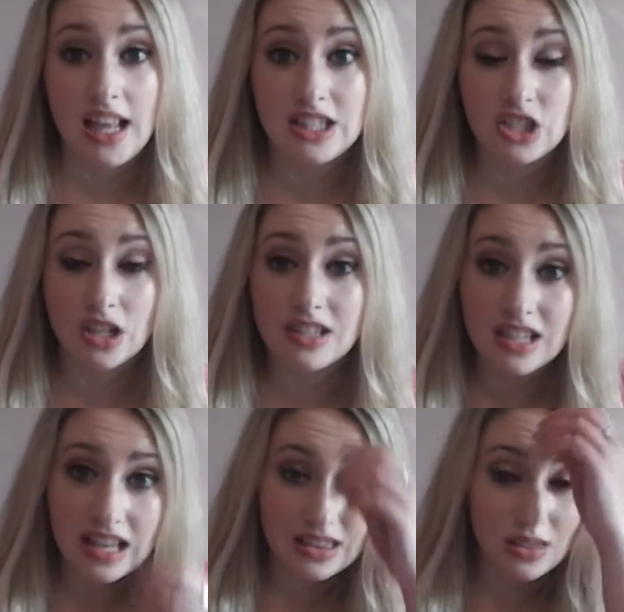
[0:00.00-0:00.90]
It's just
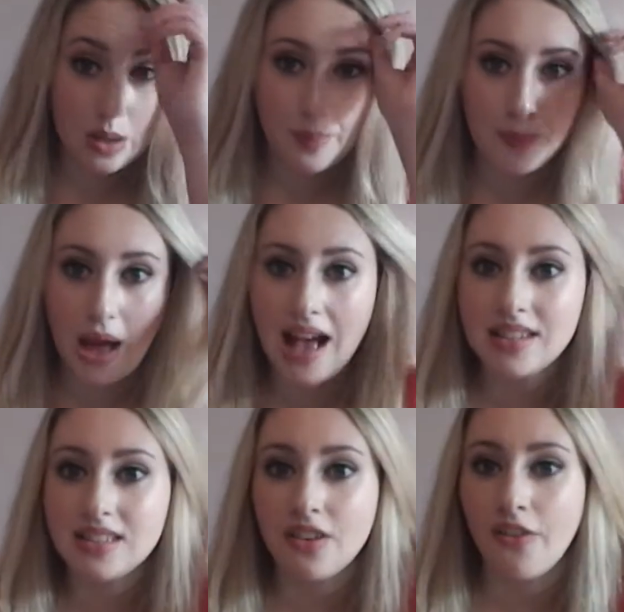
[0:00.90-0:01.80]
like the
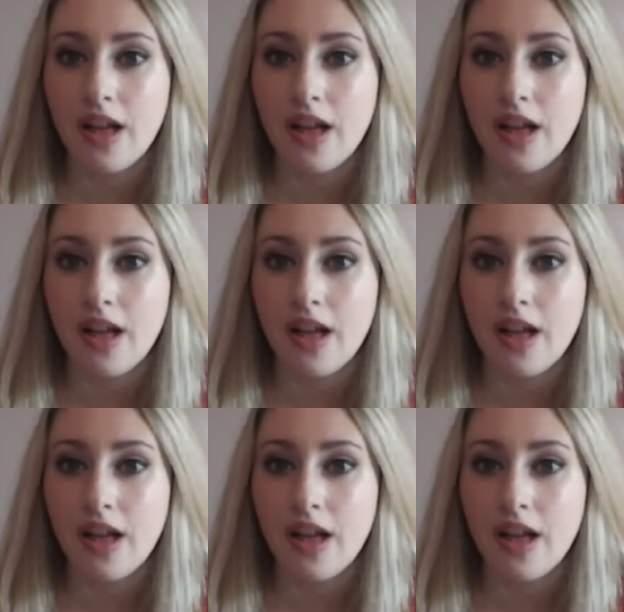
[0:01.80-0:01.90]
best